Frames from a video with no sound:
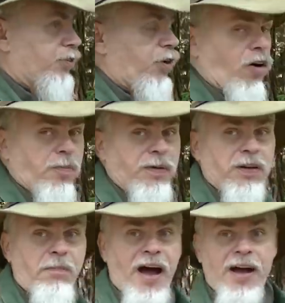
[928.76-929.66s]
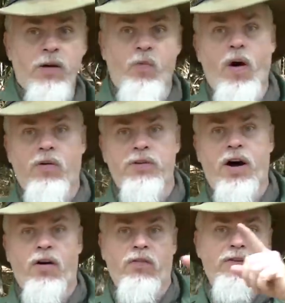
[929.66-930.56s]
tarp in the bag and walked
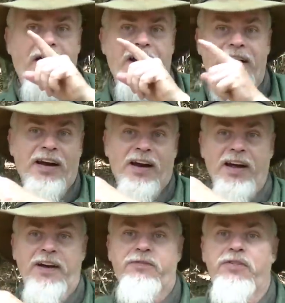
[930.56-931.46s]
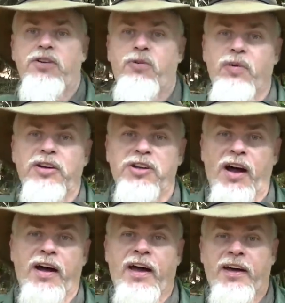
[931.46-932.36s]
off and left your ridge
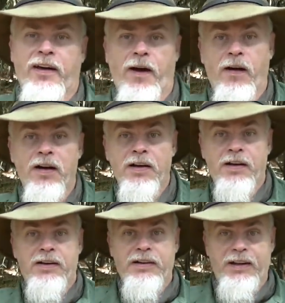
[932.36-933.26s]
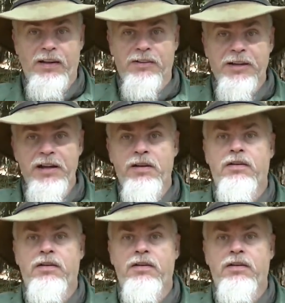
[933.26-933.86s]
line hanging there. Guilty.